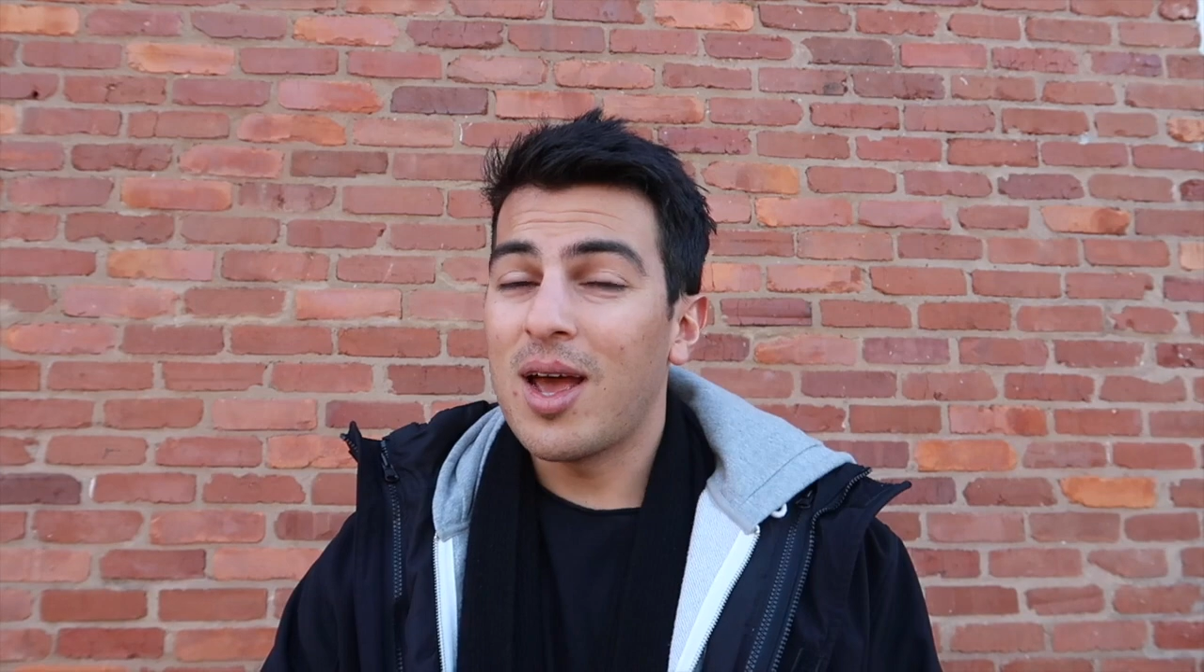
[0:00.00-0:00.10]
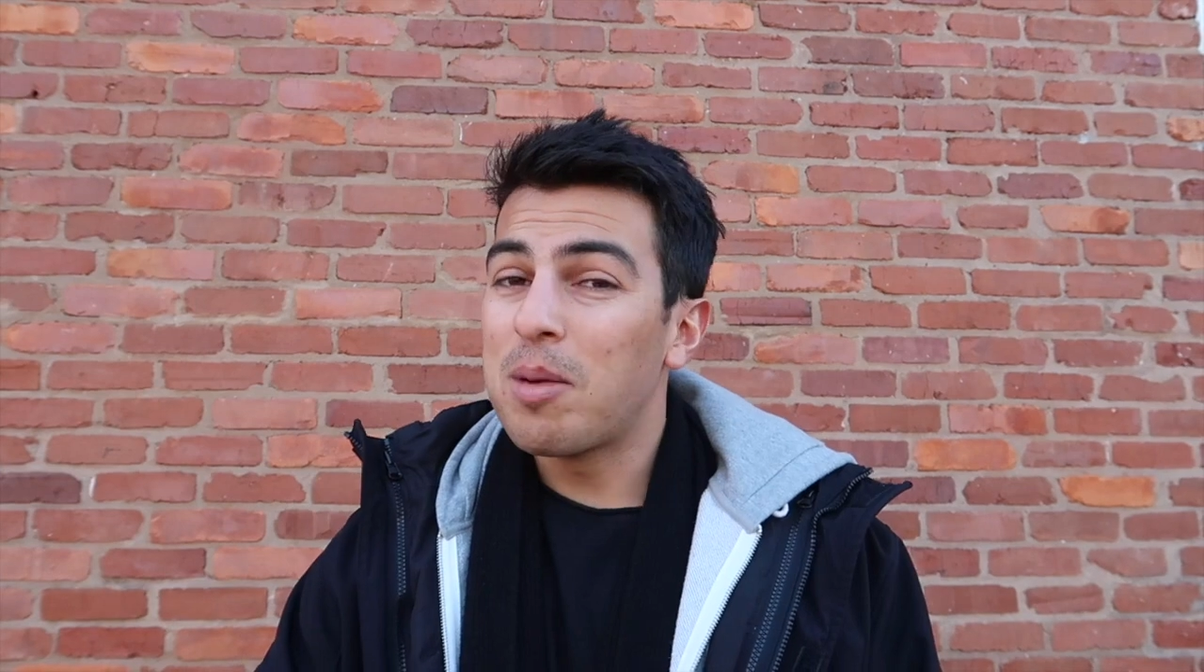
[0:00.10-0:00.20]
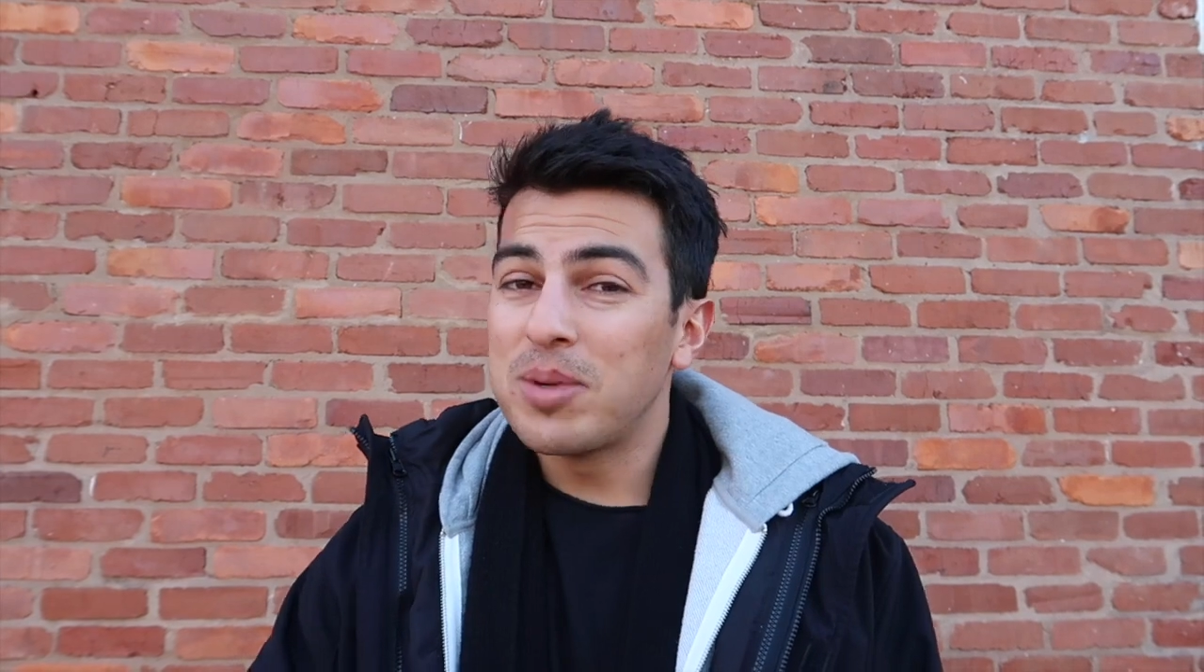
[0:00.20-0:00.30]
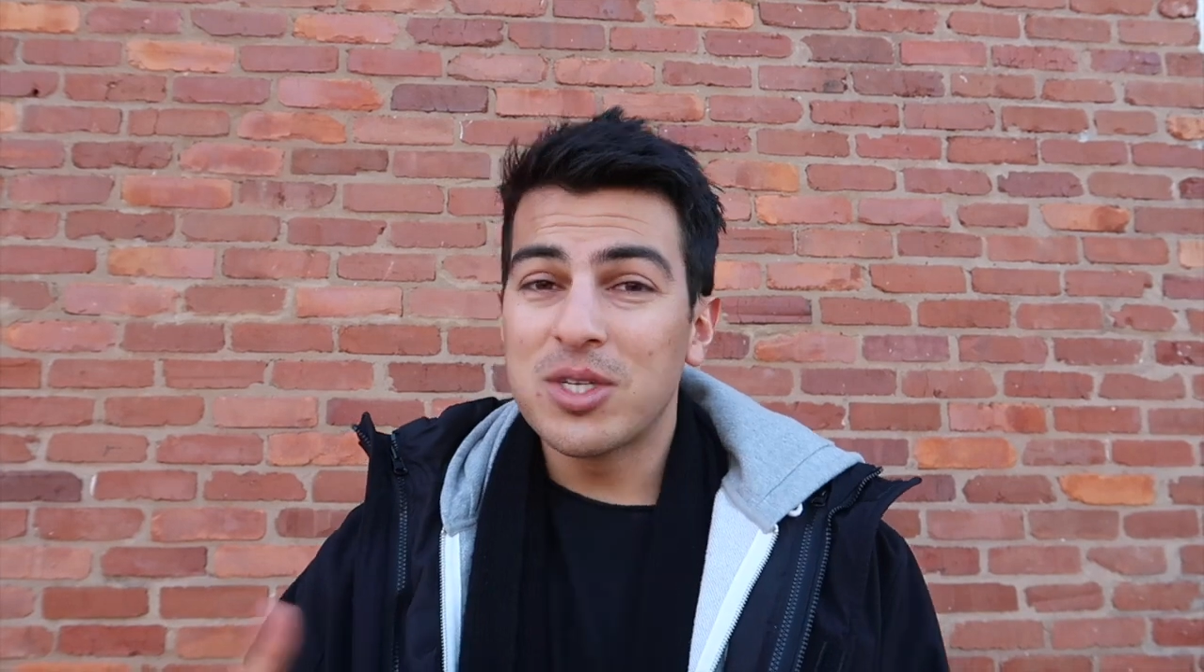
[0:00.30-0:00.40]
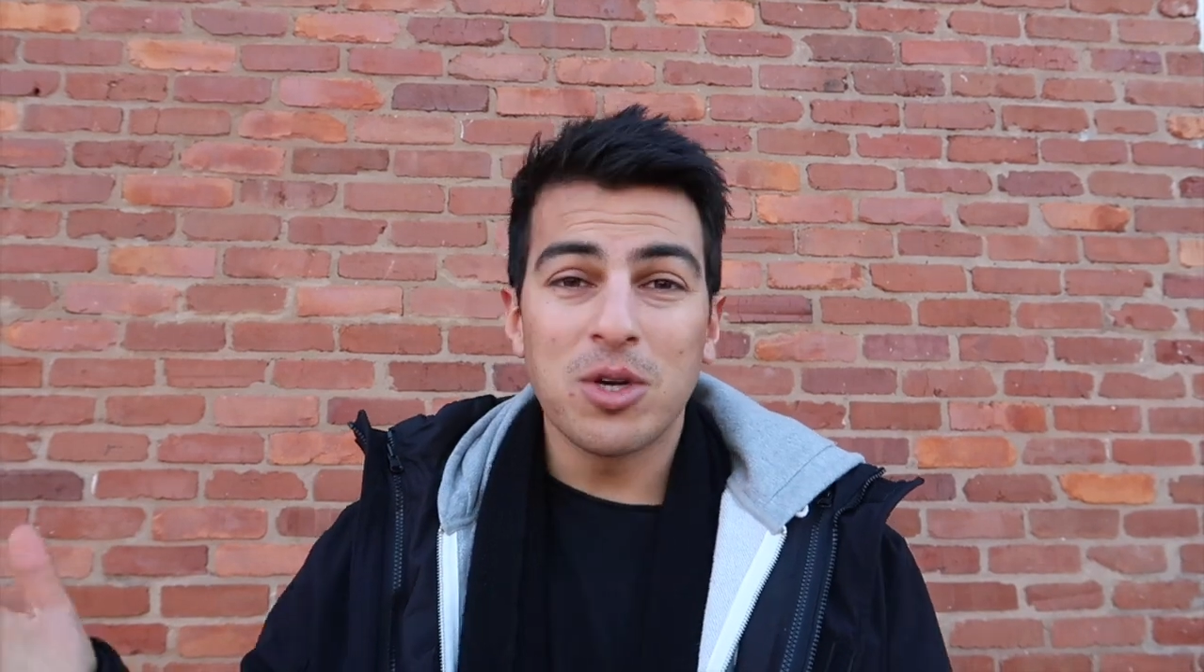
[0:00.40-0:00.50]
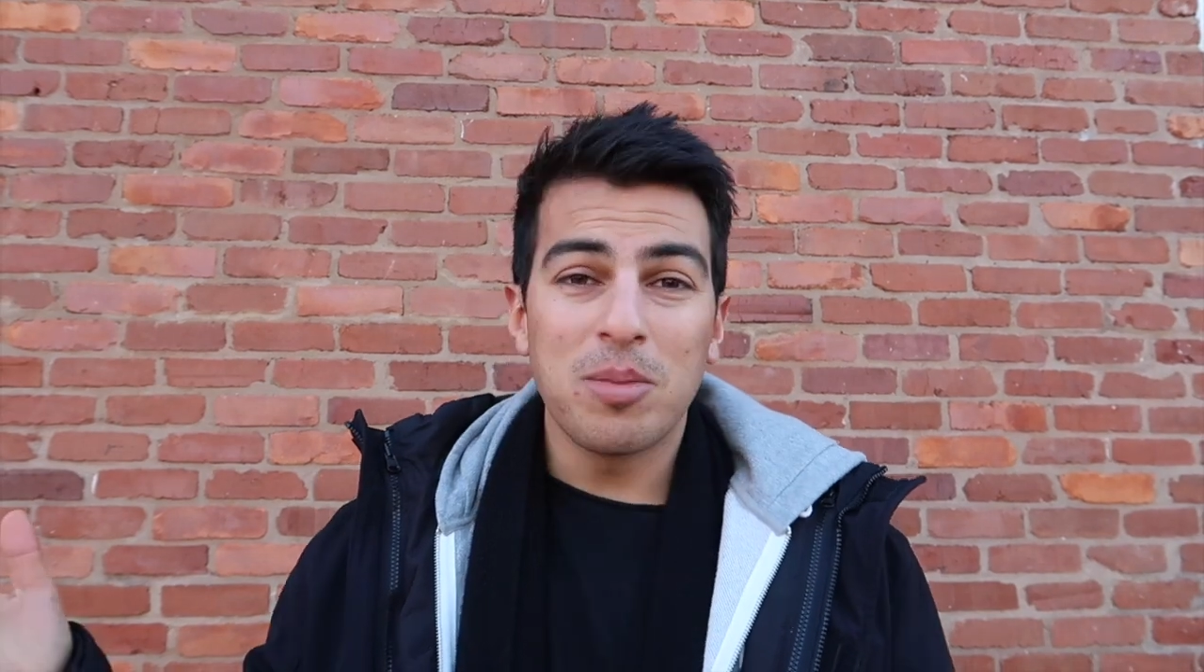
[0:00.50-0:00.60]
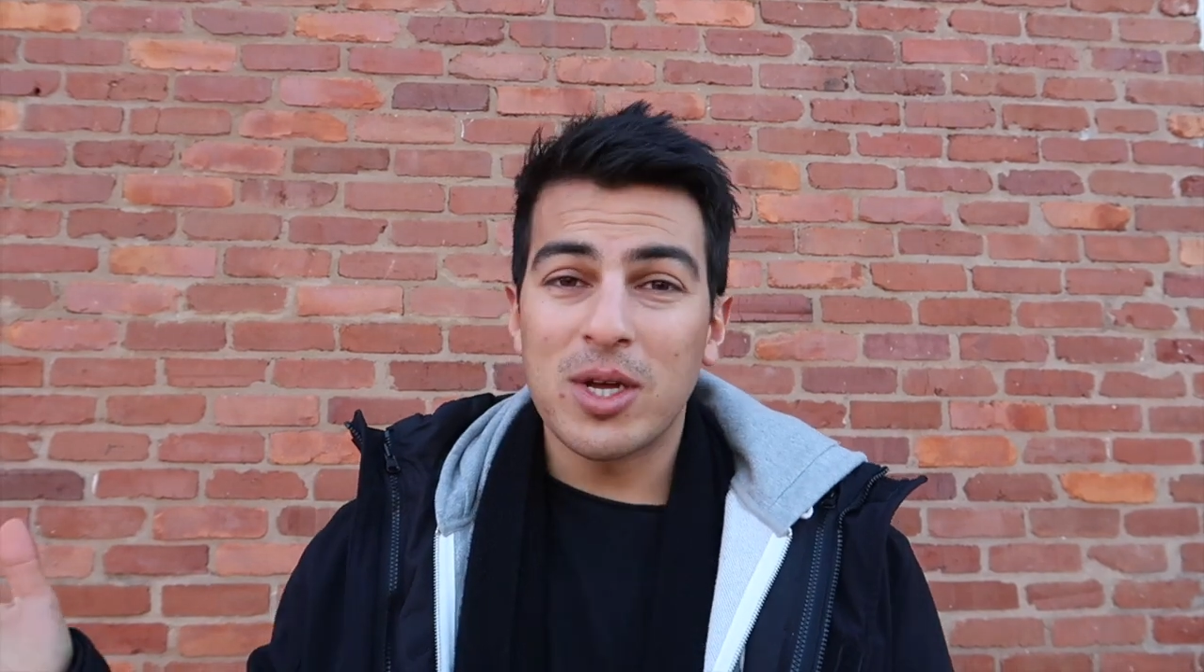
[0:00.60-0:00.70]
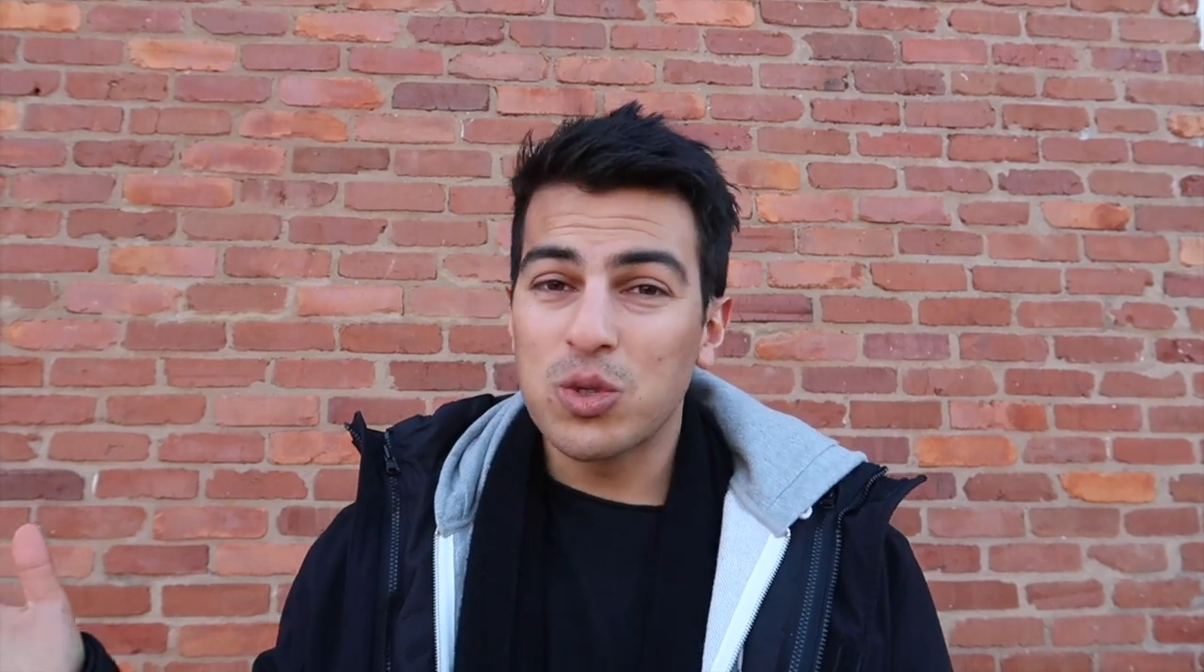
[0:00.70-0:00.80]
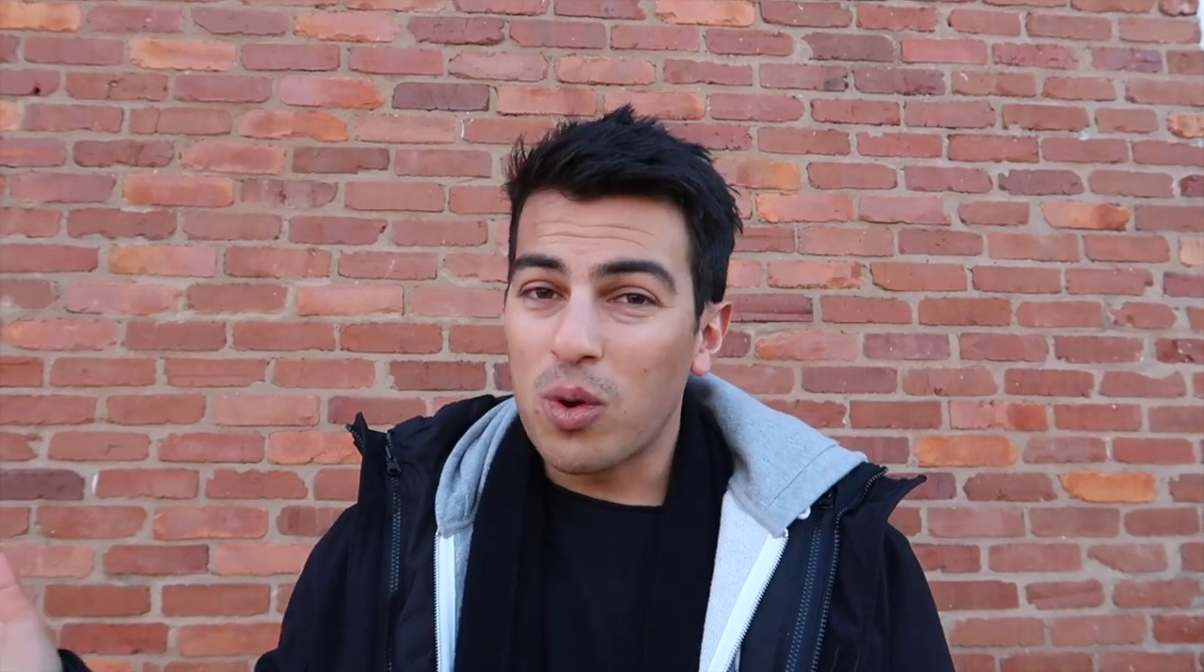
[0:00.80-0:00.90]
up until about